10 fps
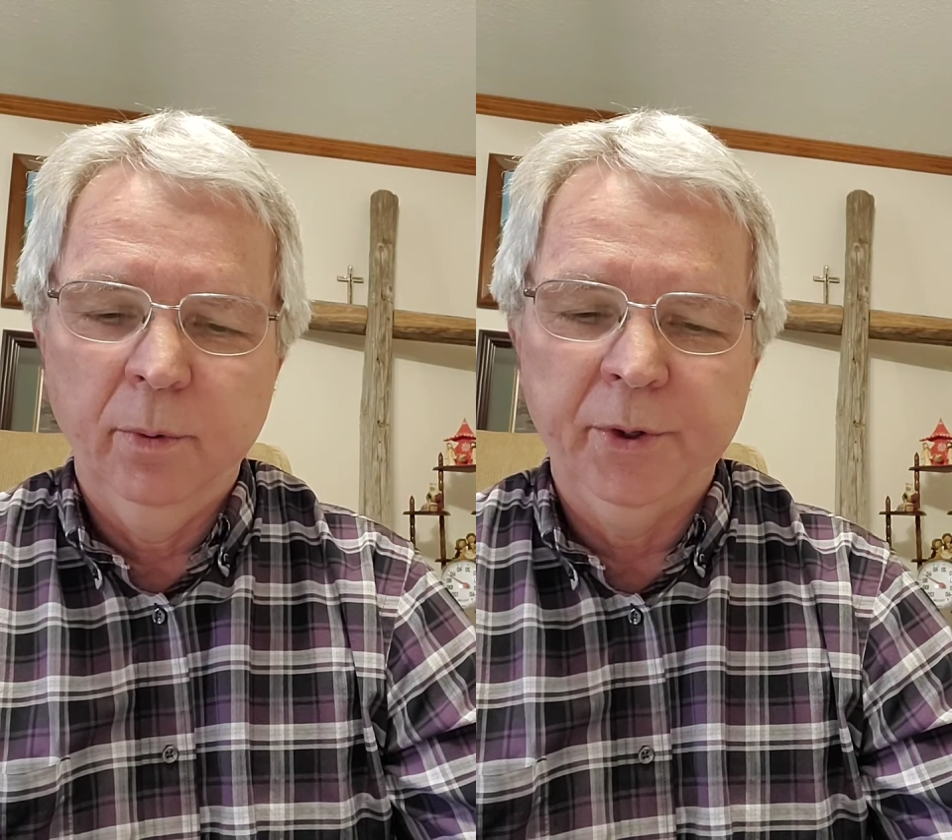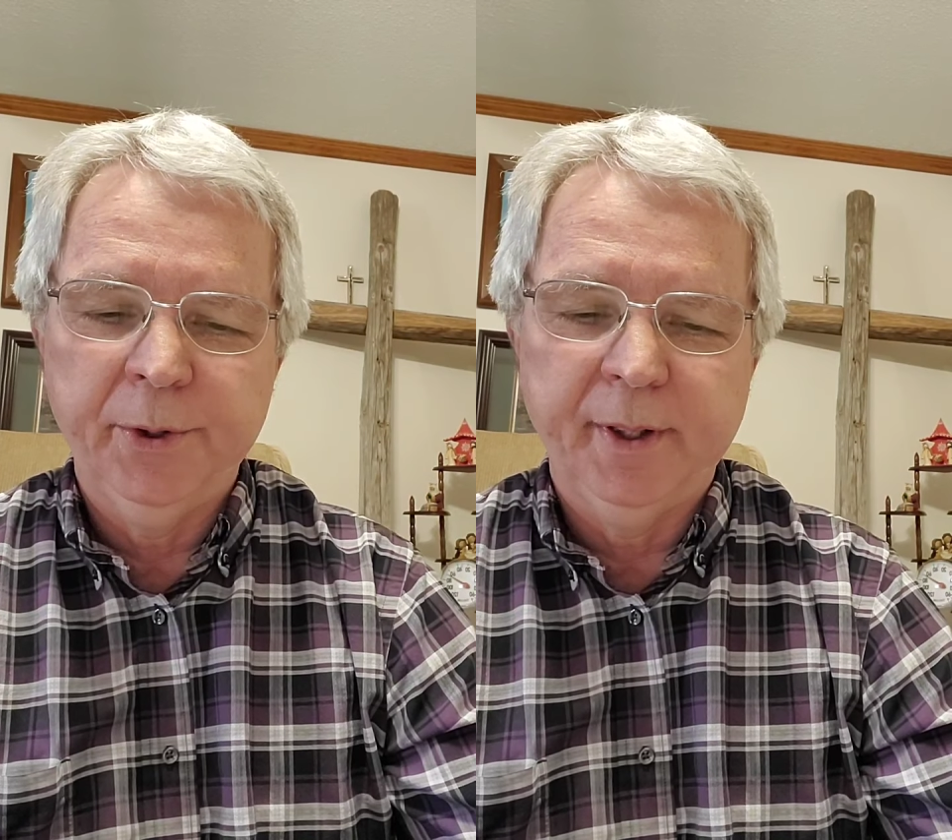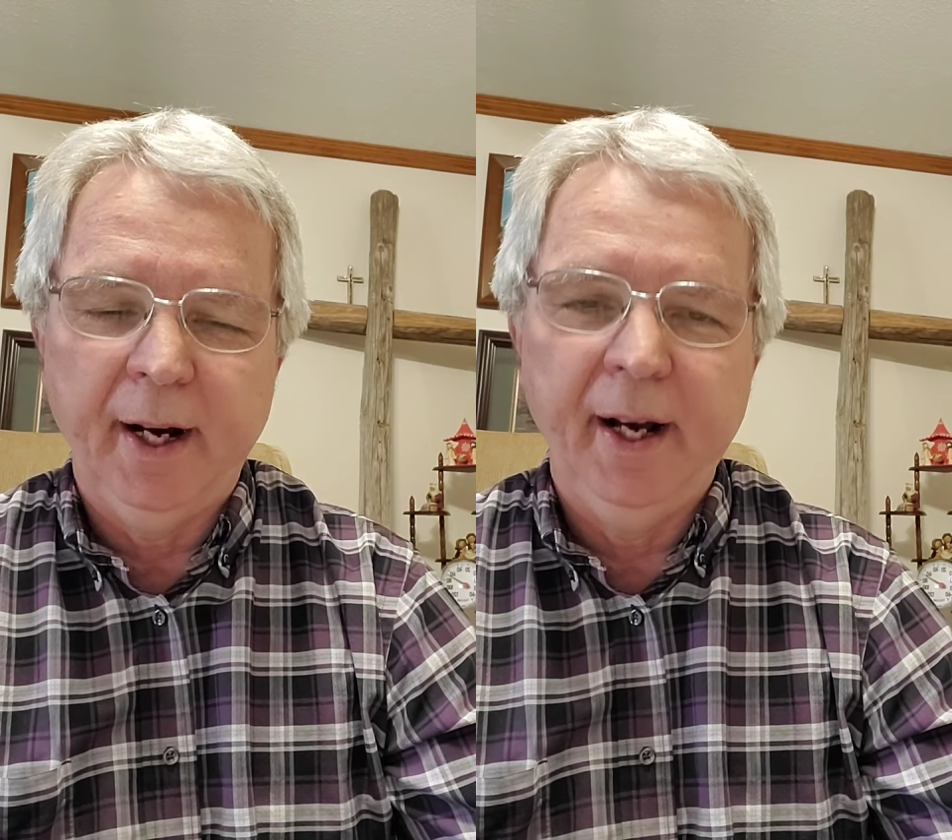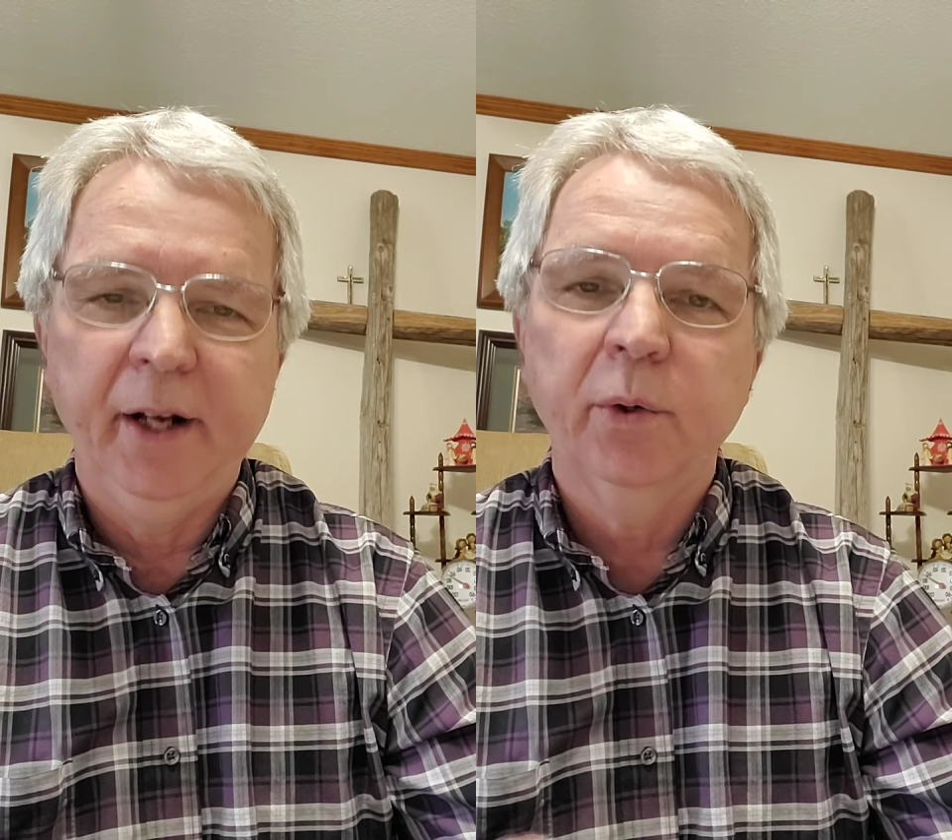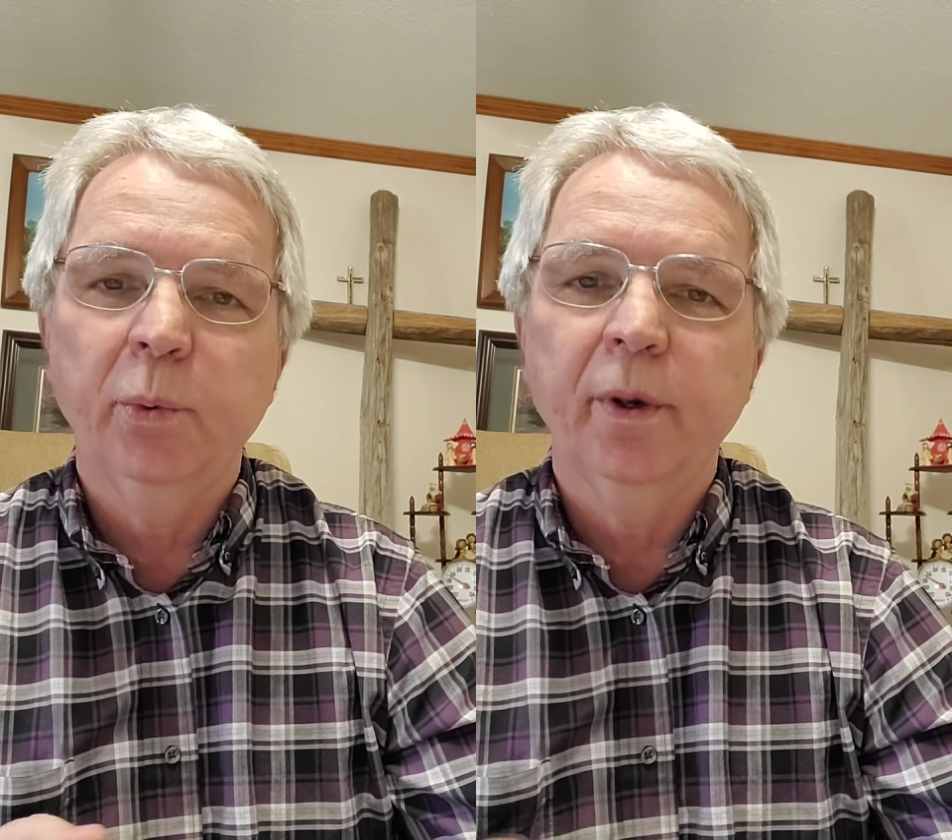when you
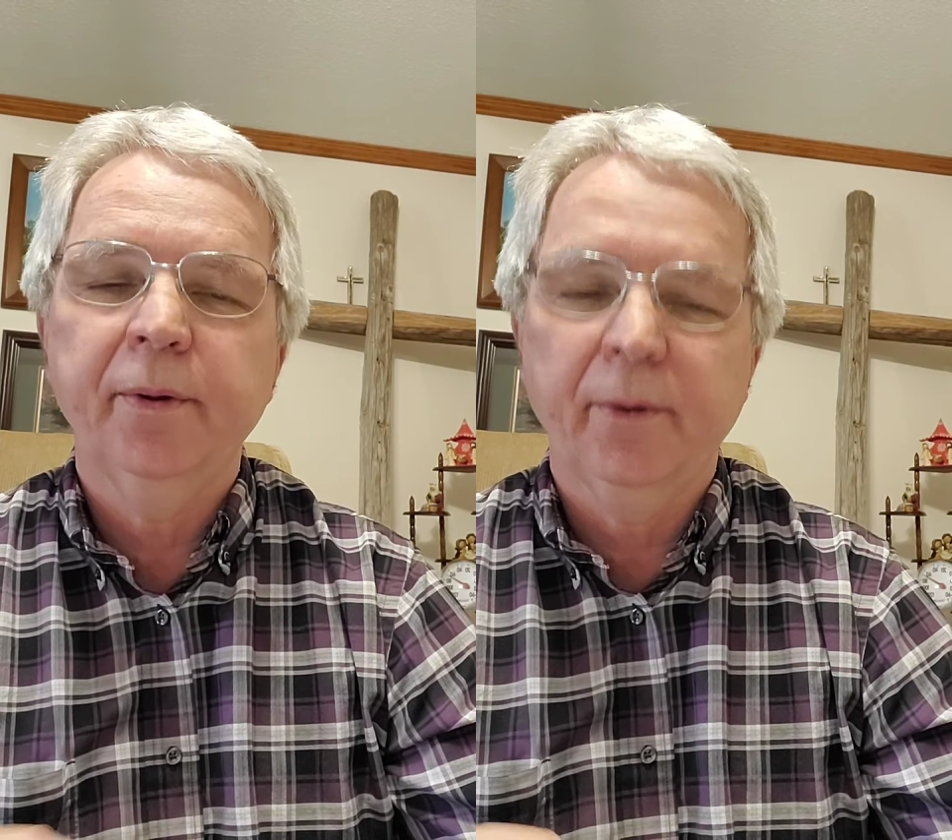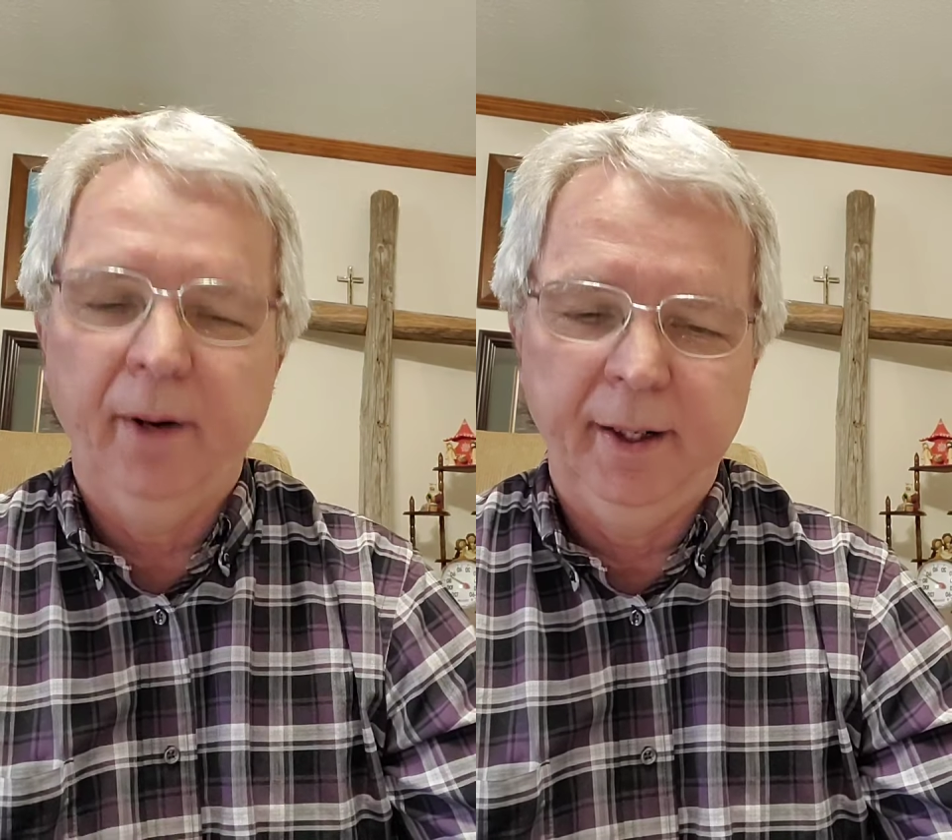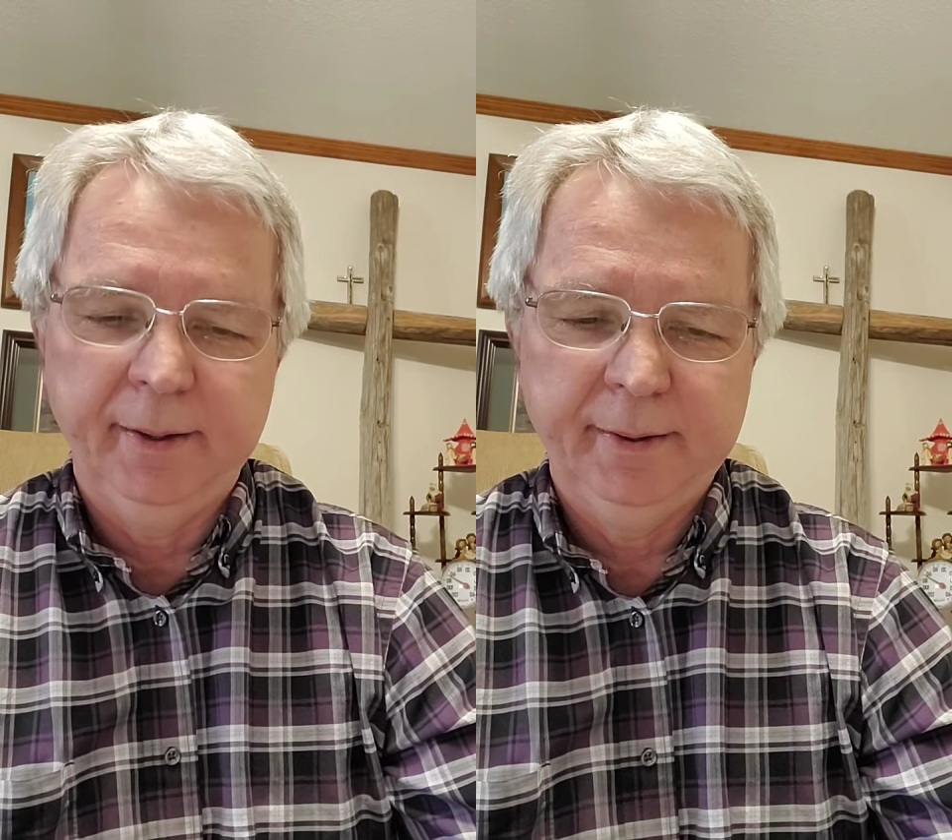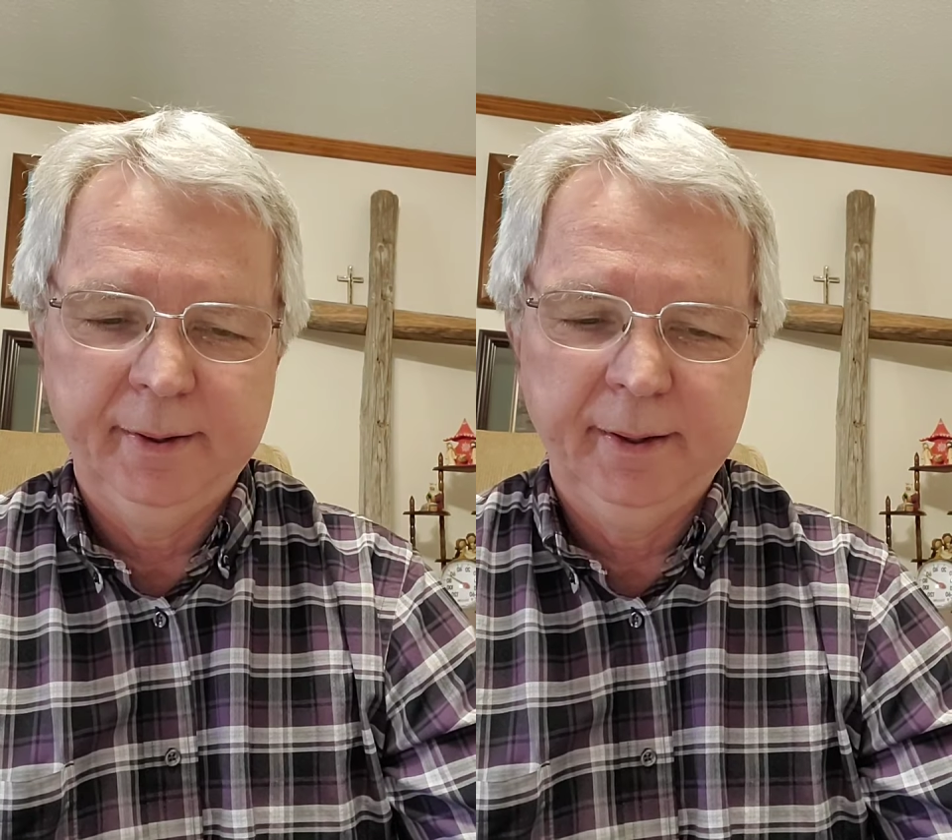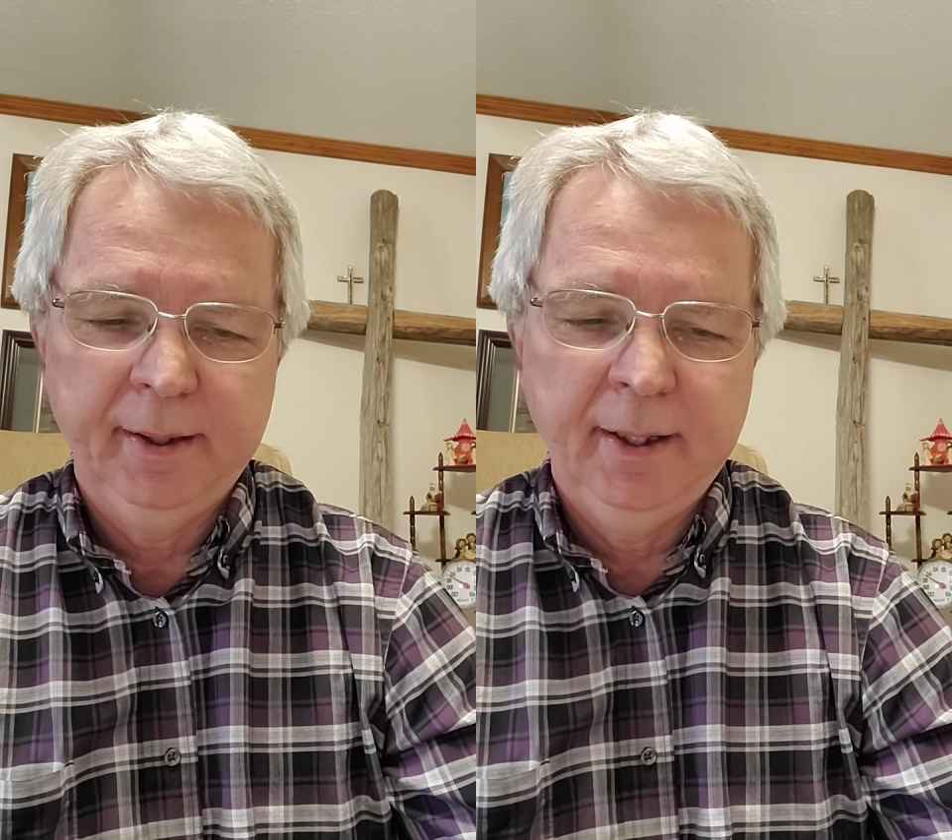died with Christ,